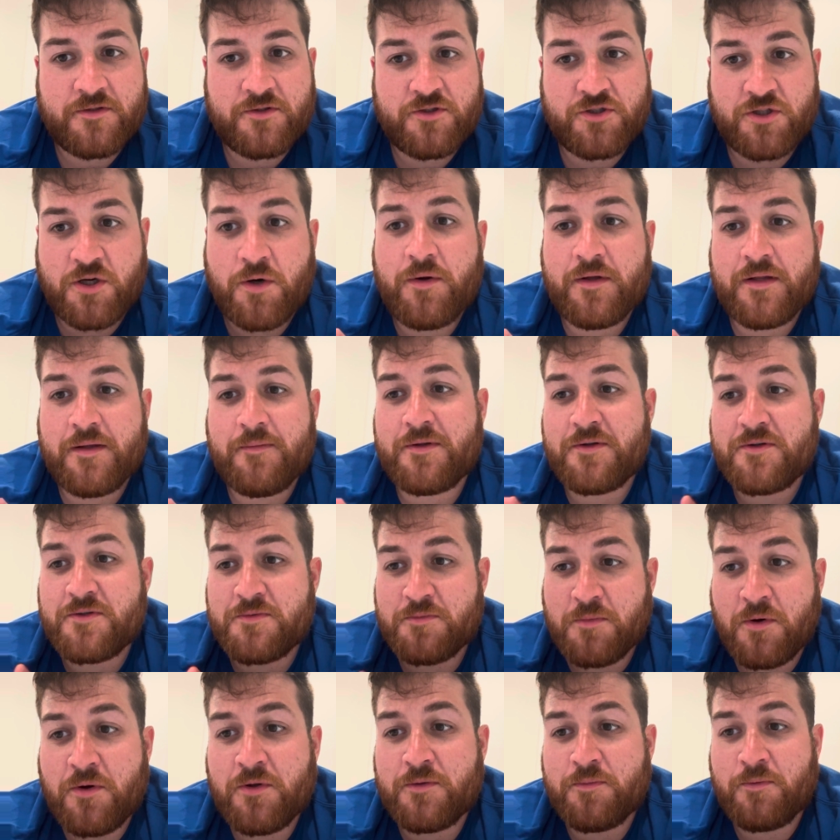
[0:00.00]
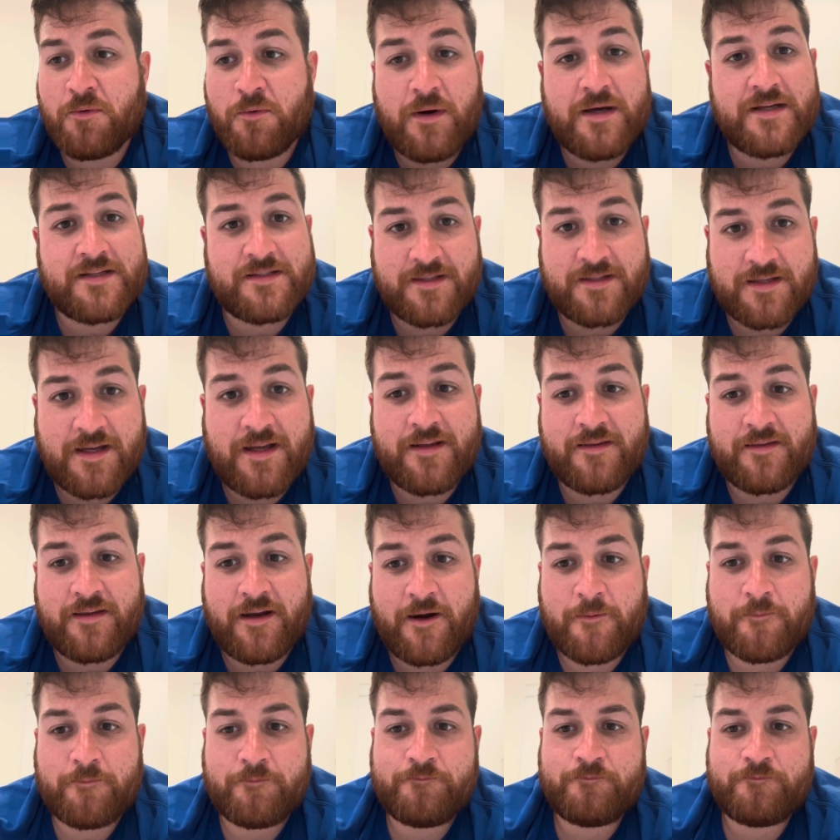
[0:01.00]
Showing them there's multiple ways to get there.